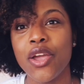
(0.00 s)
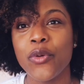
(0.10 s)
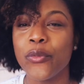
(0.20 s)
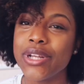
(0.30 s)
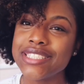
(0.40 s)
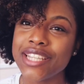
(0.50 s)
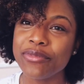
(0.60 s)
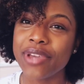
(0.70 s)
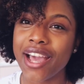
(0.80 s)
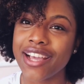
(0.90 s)
What's
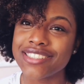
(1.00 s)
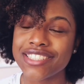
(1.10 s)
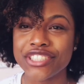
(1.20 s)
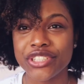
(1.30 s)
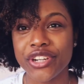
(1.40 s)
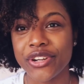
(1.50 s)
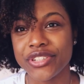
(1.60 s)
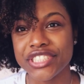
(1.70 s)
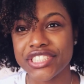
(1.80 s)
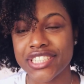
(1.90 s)
up, guys? It's your girl
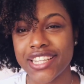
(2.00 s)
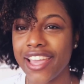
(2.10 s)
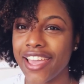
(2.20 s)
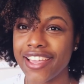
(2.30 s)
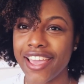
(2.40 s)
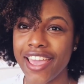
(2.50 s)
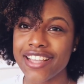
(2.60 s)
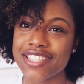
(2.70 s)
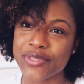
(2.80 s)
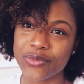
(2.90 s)
Kashia,
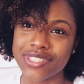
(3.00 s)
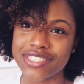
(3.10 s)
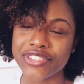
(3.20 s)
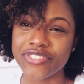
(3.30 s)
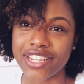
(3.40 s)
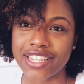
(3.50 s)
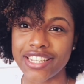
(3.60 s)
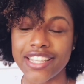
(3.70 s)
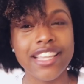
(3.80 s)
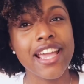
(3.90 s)
aka Sweet
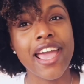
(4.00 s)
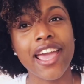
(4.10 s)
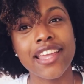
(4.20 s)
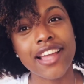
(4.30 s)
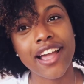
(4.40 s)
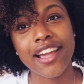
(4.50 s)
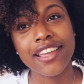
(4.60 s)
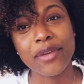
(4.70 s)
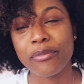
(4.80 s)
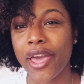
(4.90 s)
Serenity, and I
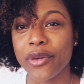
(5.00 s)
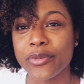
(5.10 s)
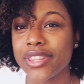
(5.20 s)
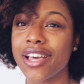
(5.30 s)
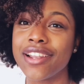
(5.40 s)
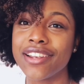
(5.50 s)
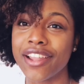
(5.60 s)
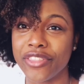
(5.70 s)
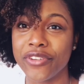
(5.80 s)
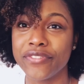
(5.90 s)
am back with
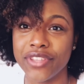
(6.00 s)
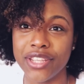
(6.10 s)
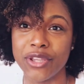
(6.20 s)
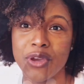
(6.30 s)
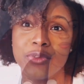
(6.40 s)
another video.